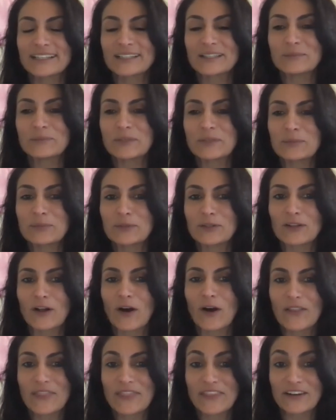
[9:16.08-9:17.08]
people
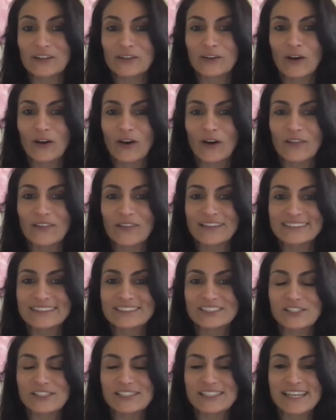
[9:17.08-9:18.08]
on their call
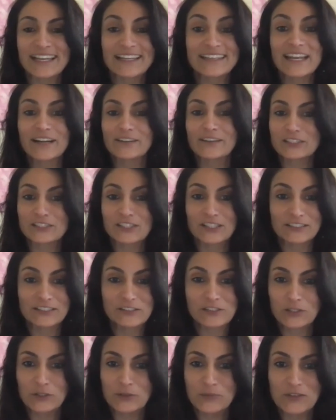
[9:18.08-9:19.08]
that just had never done a
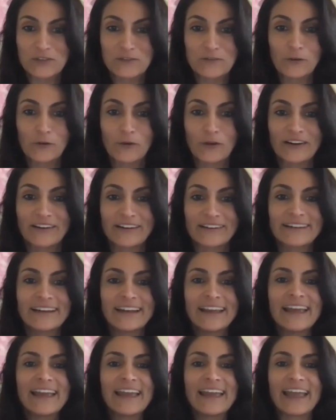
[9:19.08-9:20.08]
Zoom before,
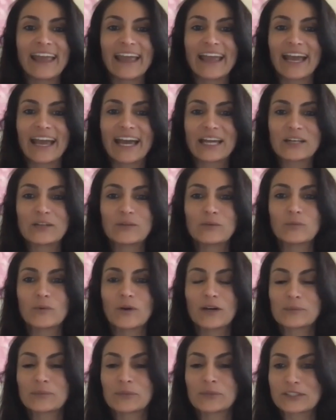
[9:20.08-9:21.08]
and
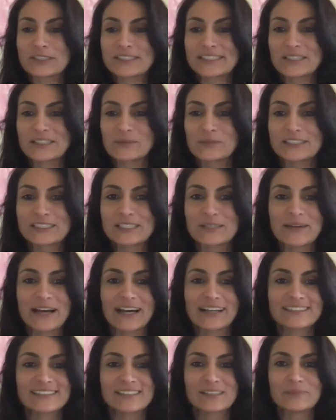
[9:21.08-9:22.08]
one person was
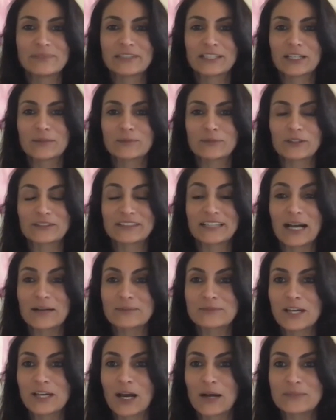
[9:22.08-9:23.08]
about to pick up her
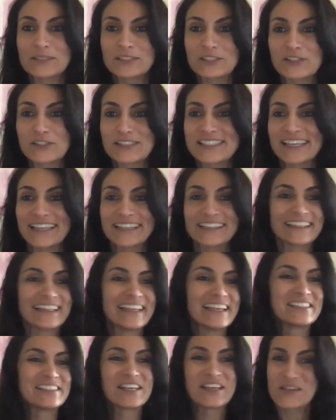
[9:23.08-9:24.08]
laptop and just take it
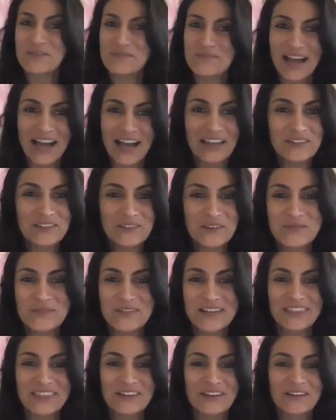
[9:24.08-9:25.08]
into the bathroom
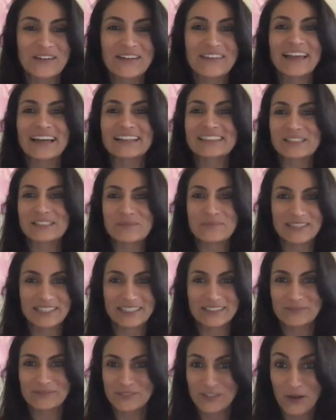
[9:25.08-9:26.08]
with her, and that's a
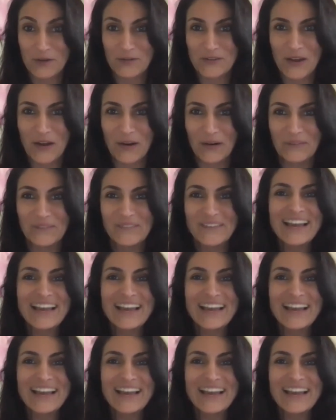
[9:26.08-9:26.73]
big no-no.